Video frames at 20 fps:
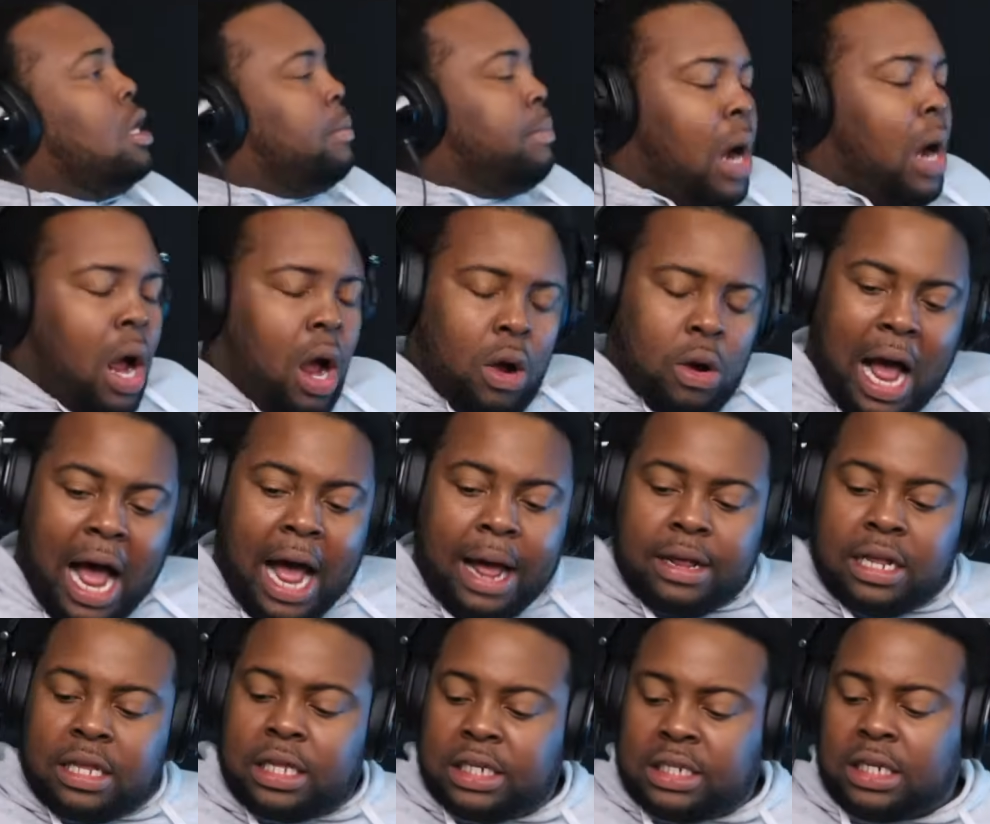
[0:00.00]
Bro, I
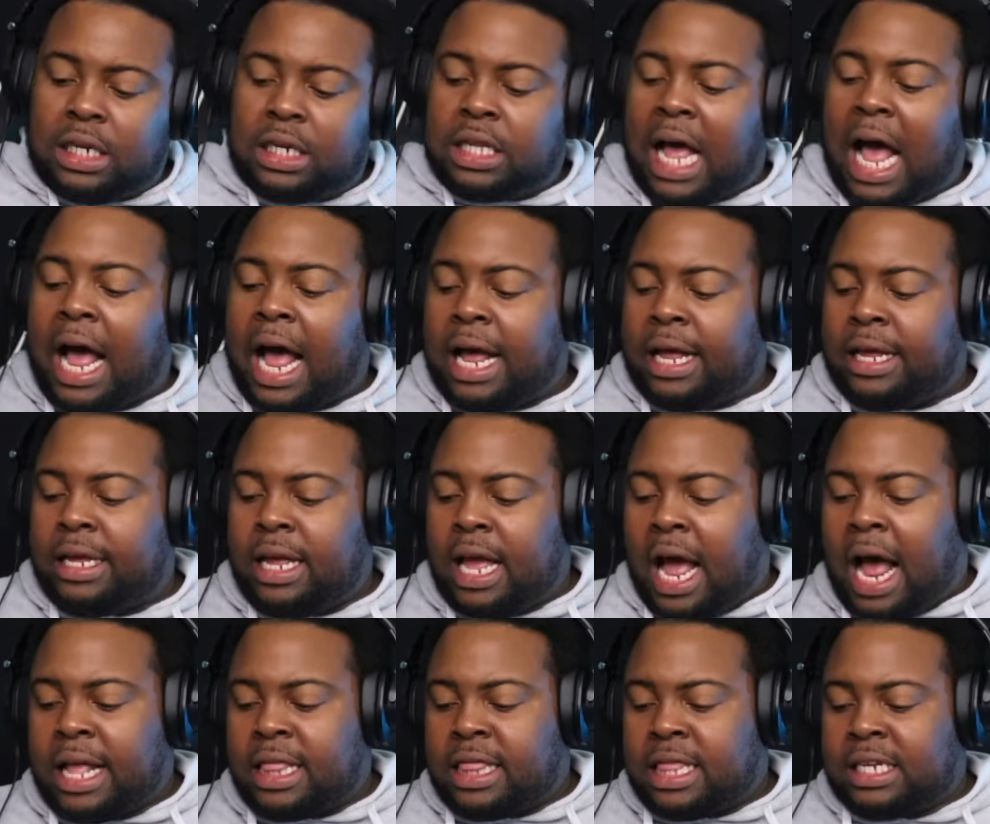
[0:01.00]

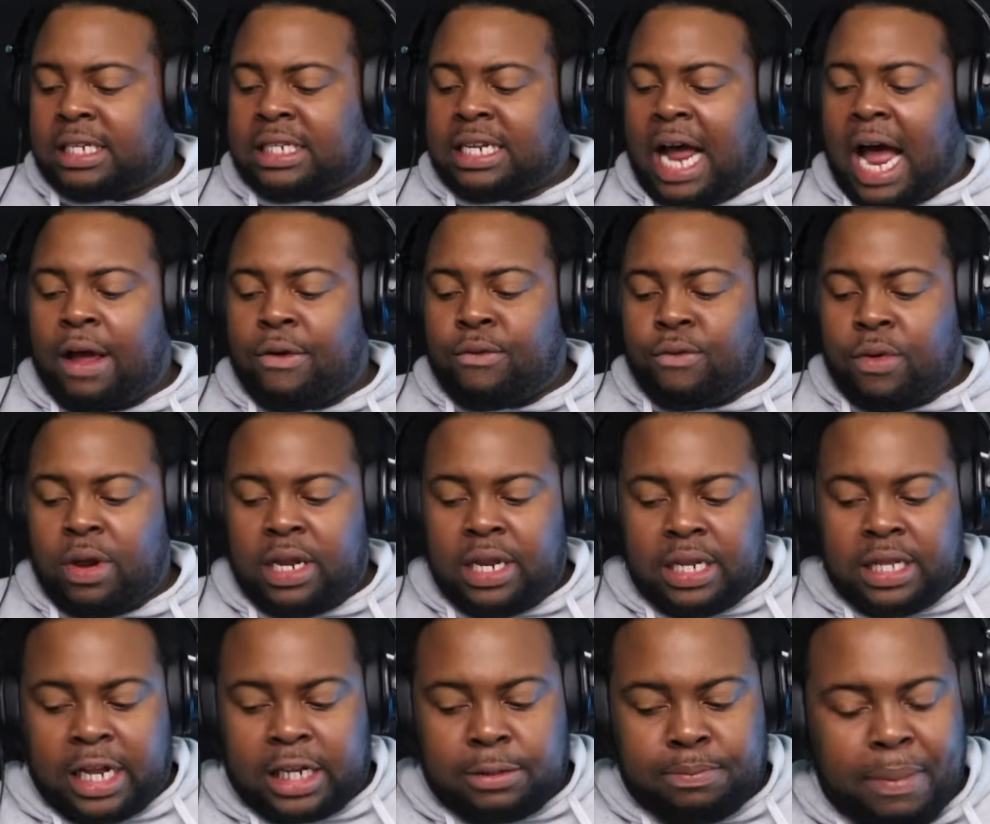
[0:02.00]
this guy really
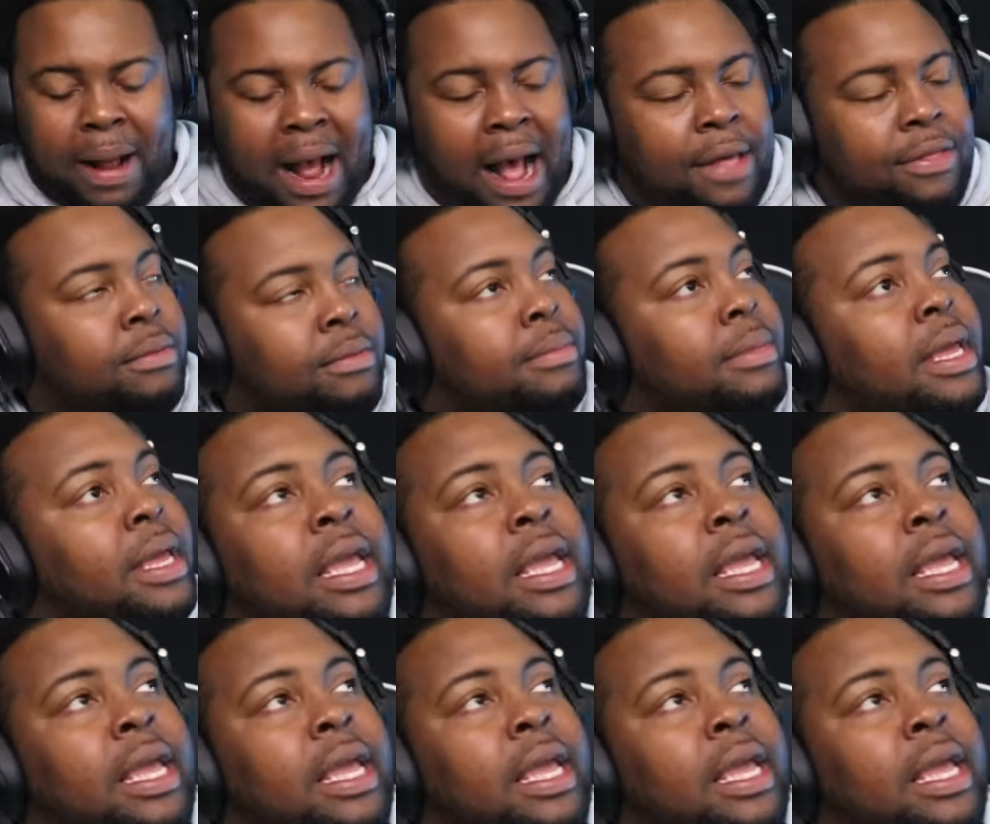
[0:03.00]
does bother me.